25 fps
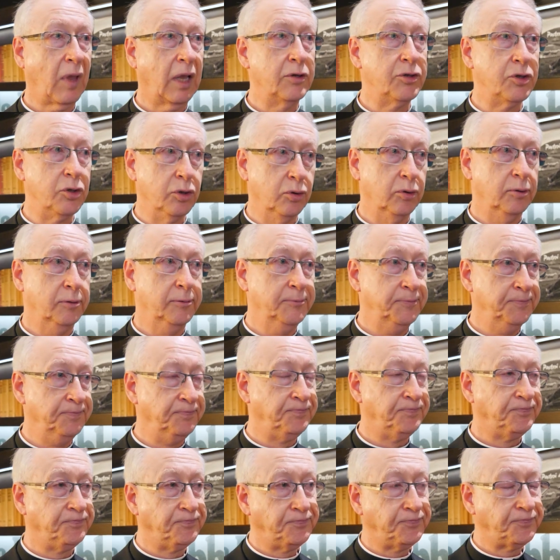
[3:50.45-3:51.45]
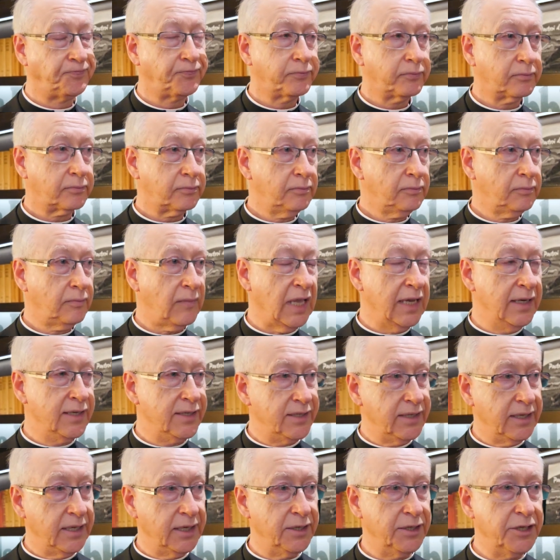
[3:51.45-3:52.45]
So,
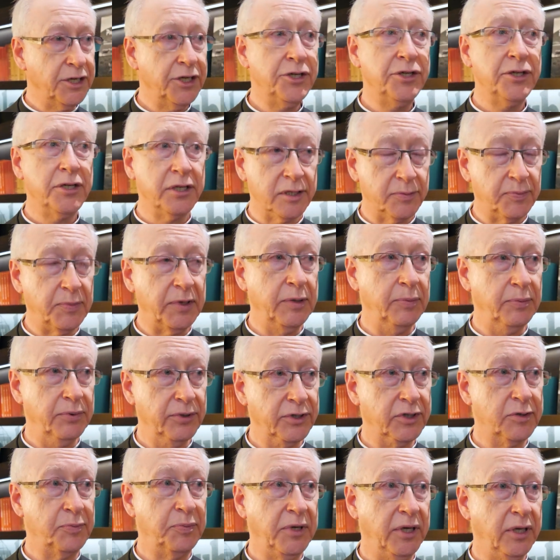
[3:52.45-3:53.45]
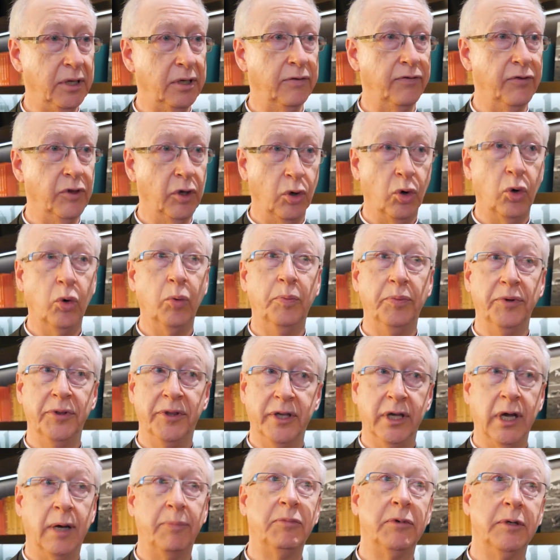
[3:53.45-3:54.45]
as the Indigenous people speak of the hope and
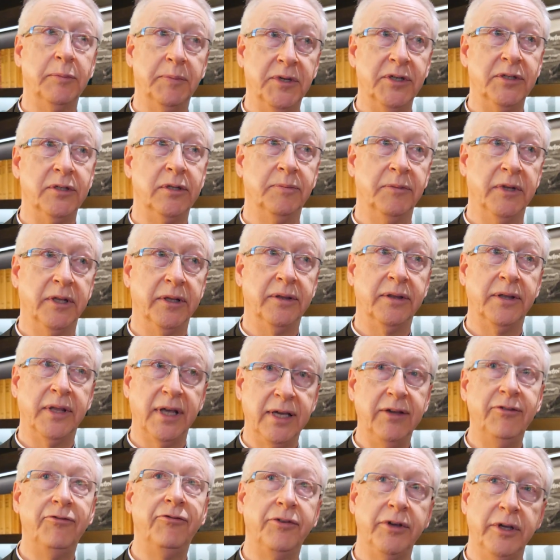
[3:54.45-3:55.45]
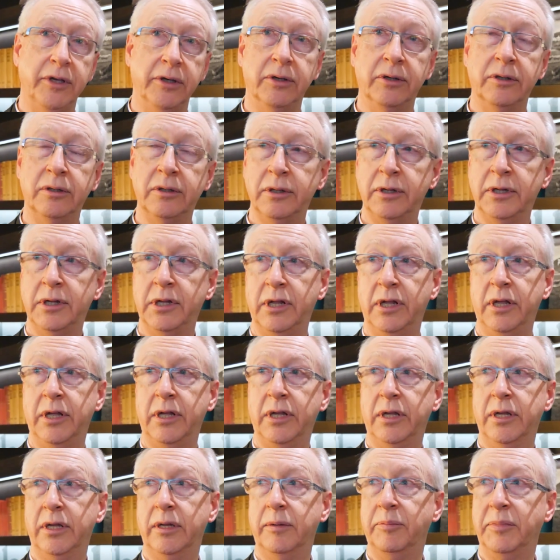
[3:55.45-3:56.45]
the optimism that they feel
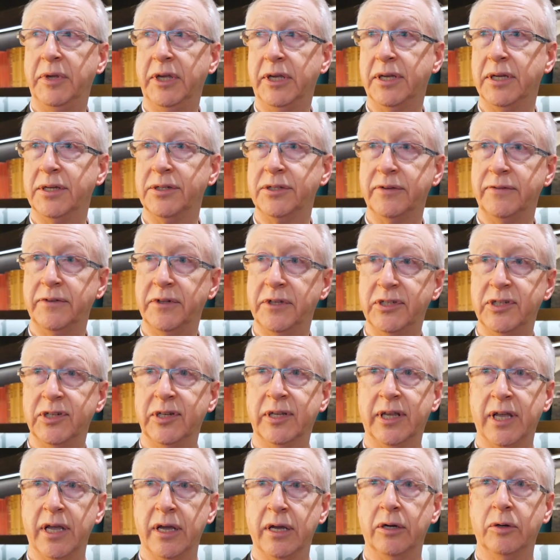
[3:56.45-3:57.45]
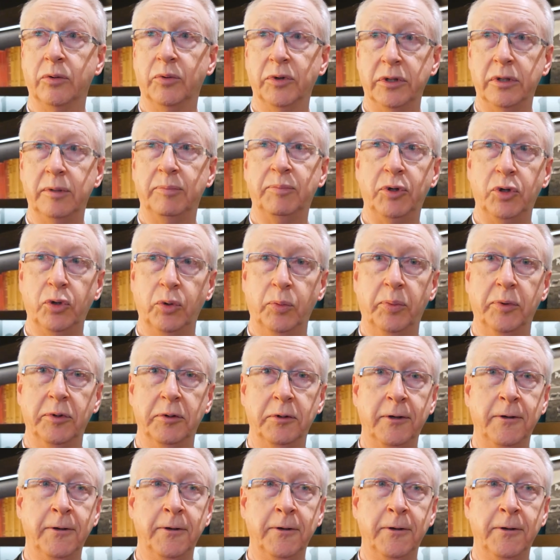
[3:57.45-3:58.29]
because of this encounter with the Pope,